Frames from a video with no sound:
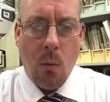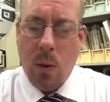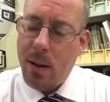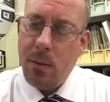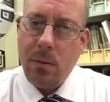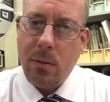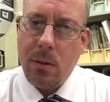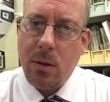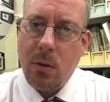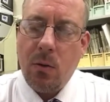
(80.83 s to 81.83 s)
Well,
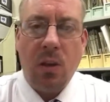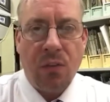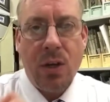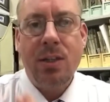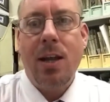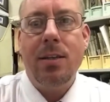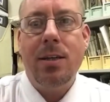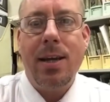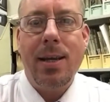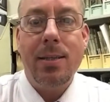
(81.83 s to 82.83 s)
the first
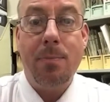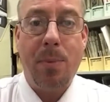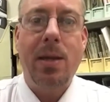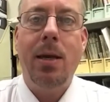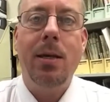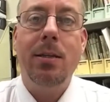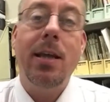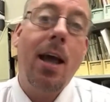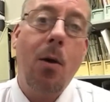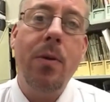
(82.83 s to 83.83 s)
answer is because
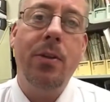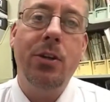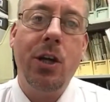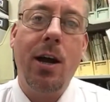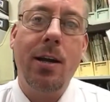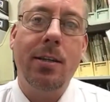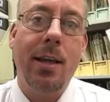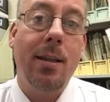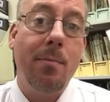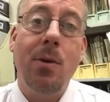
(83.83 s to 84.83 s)
they are one of the giants.
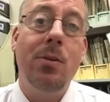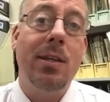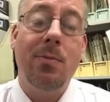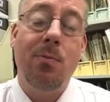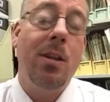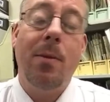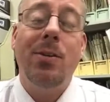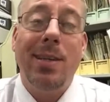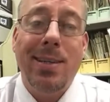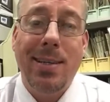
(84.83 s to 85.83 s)
They're one of the
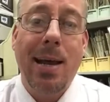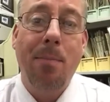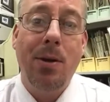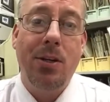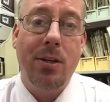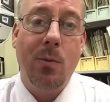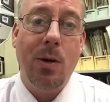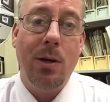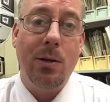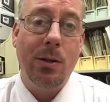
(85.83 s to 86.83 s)
most established in the
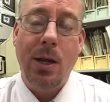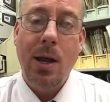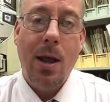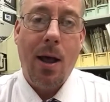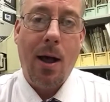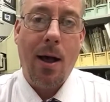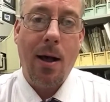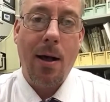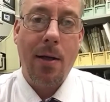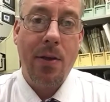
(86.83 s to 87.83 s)
world.
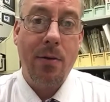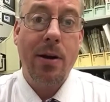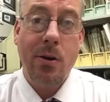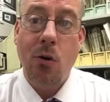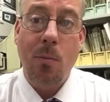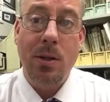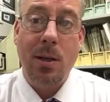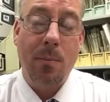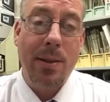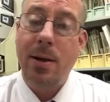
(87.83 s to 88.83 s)
They're an enormous
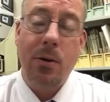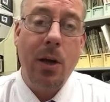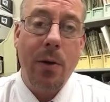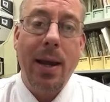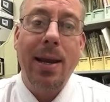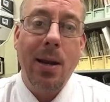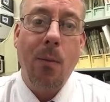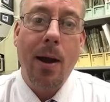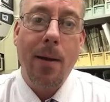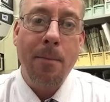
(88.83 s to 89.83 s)
company. They're not going
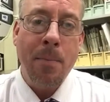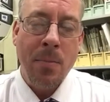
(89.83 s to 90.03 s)
anywhere.